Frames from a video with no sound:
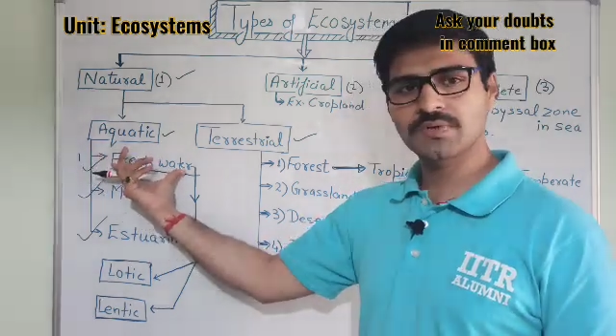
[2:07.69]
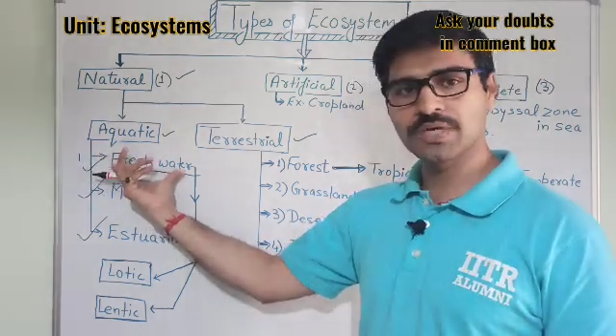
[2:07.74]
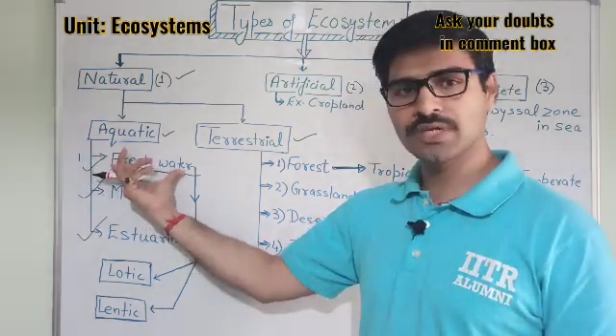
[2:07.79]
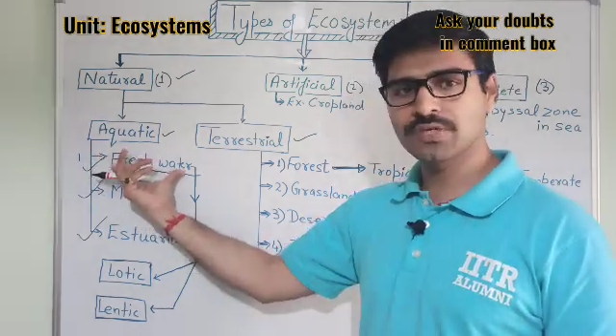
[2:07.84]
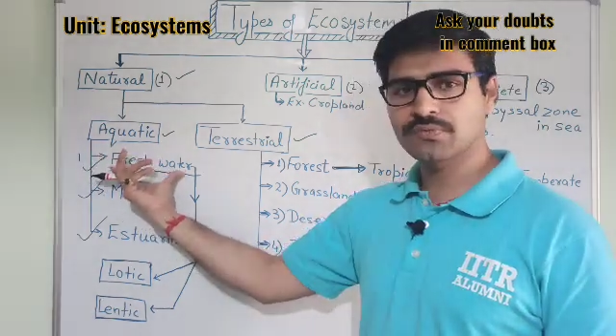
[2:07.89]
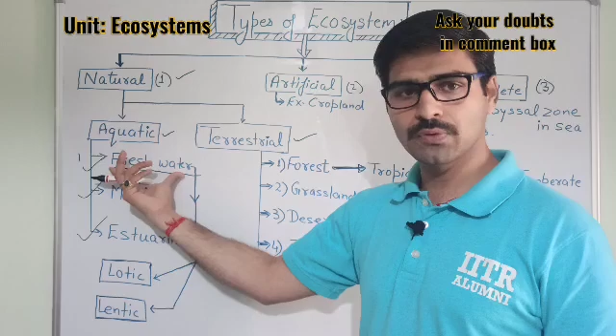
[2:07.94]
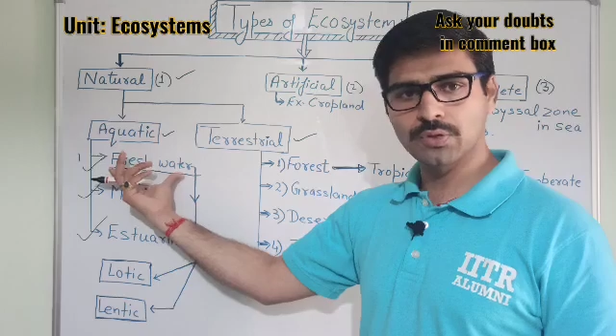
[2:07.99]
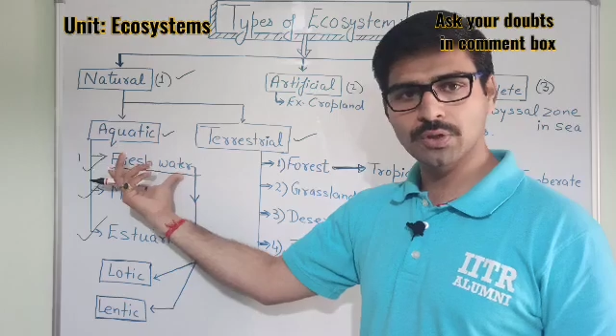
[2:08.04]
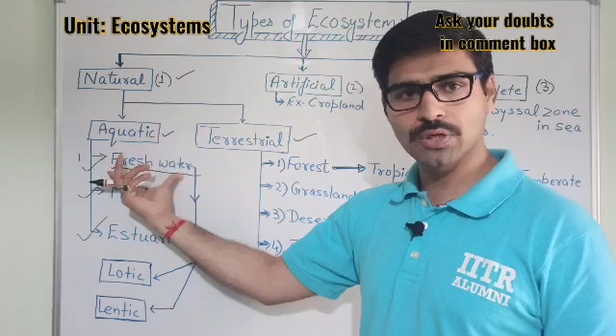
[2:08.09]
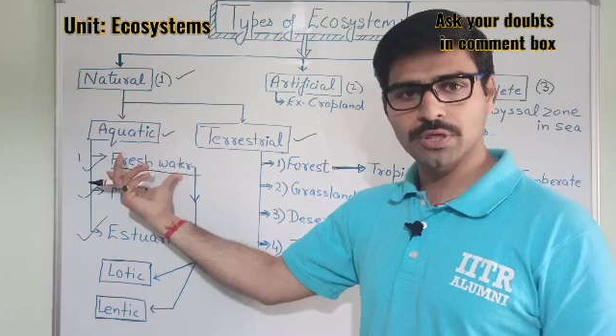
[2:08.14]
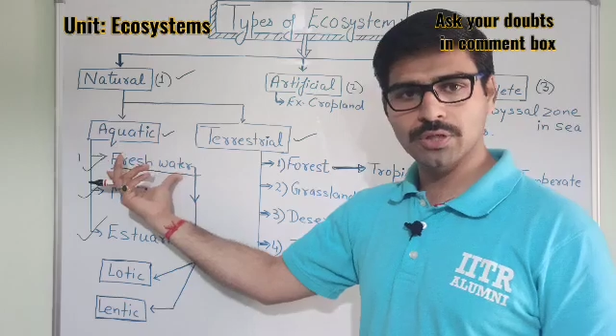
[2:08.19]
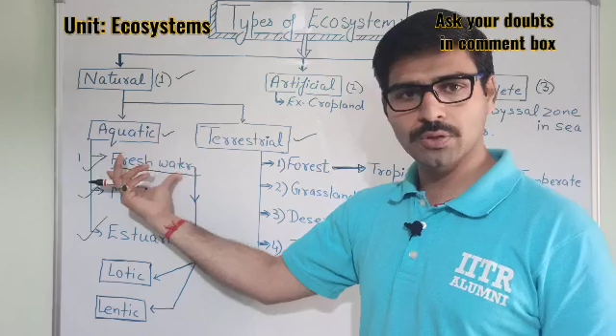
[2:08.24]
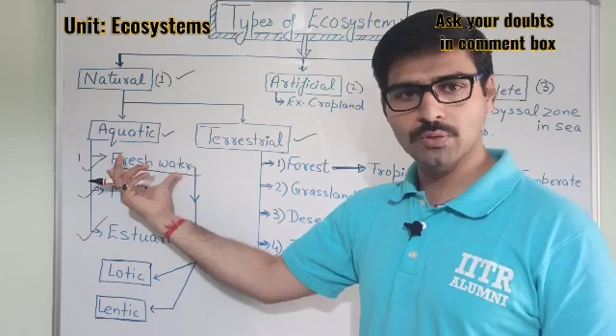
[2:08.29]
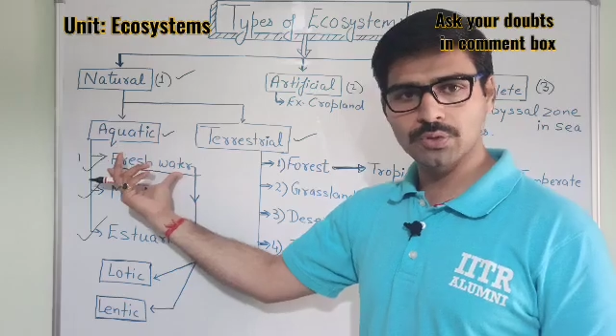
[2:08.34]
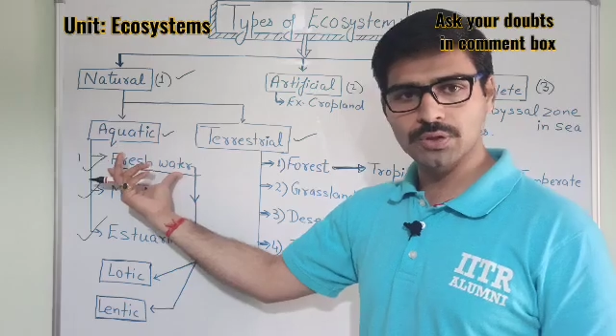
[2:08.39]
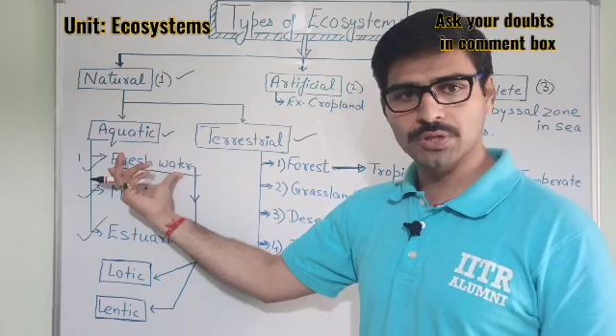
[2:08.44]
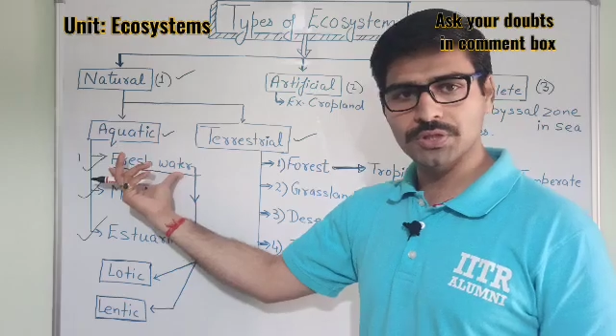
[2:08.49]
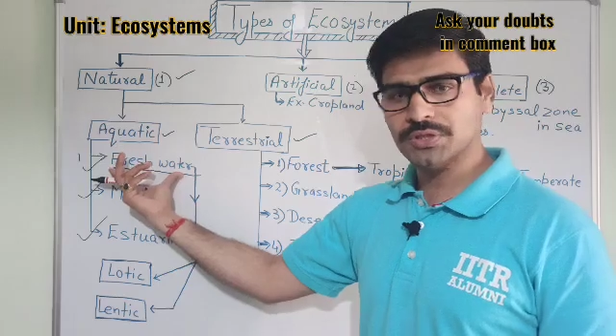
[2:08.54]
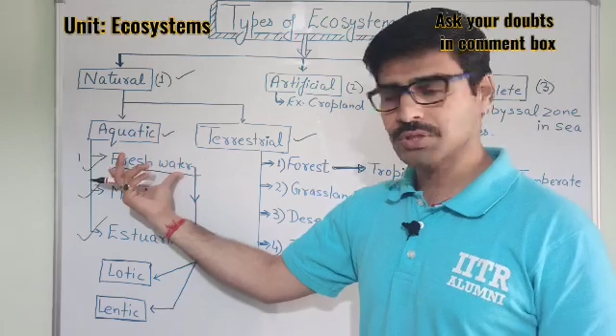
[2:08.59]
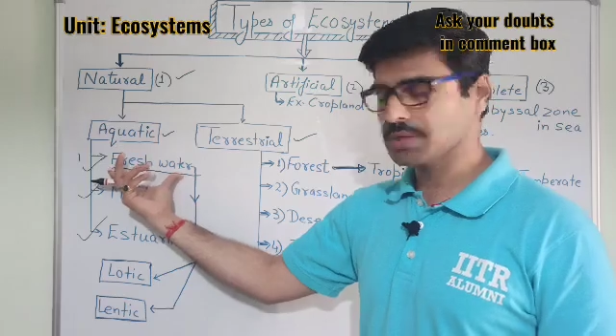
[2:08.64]
freshwater
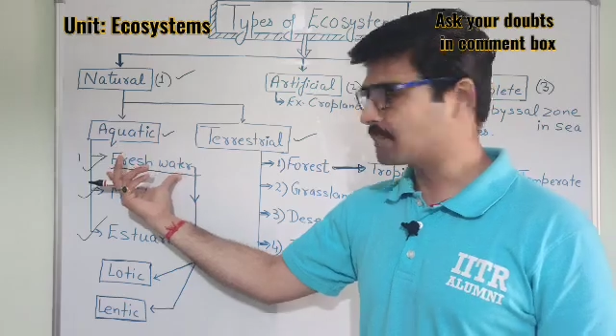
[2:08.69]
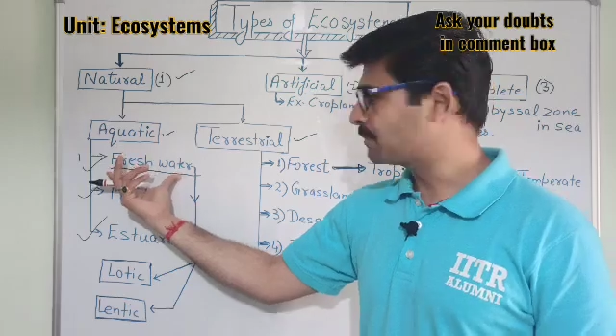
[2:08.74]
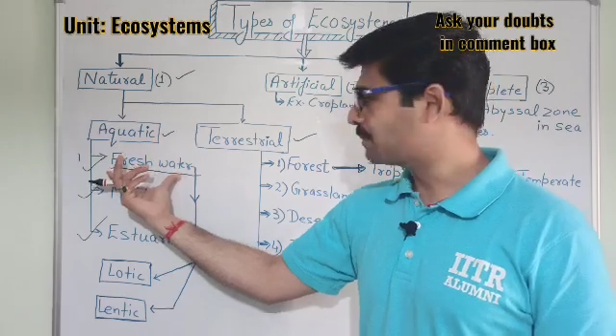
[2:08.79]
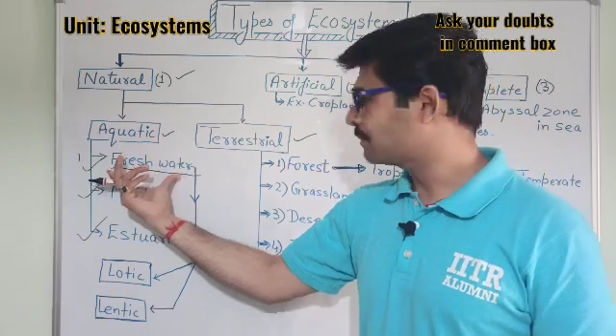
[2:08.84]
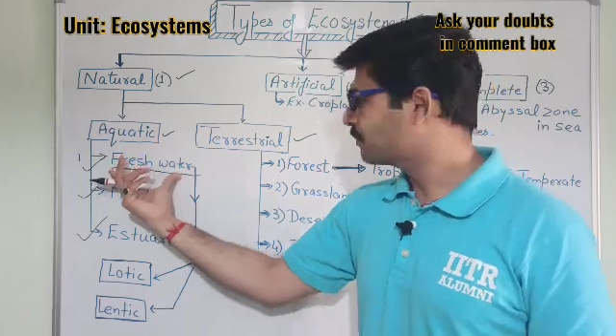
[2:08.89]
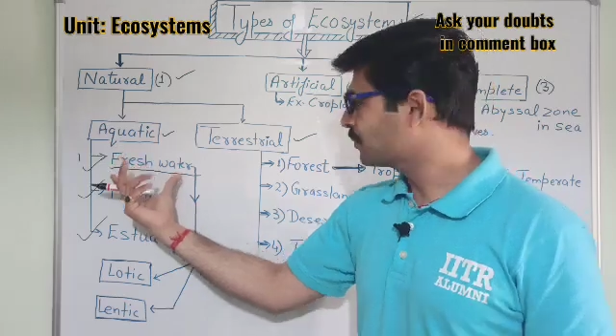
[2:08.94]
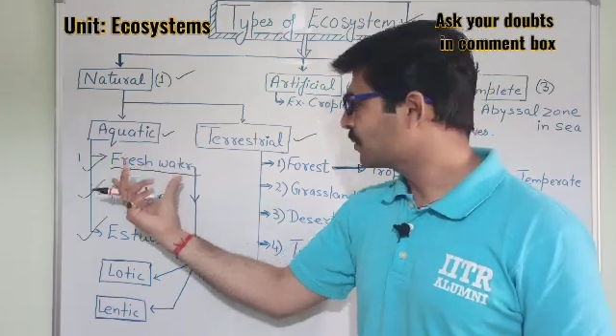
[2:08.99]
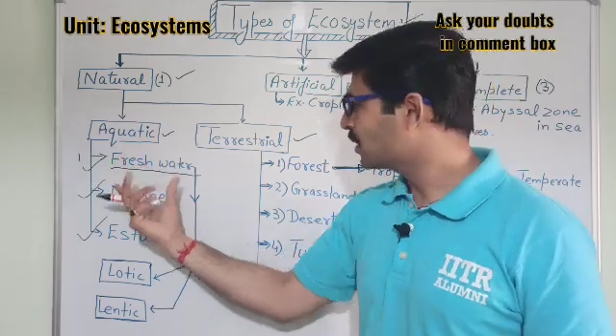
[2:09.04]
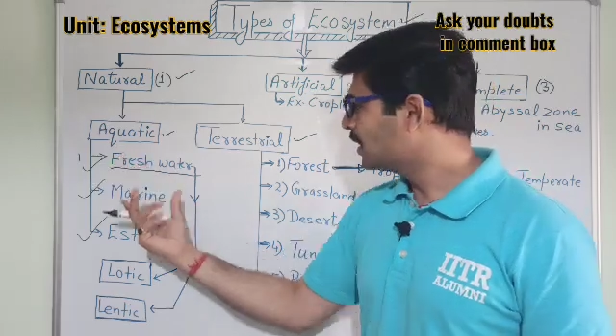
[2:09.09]
ecosystem.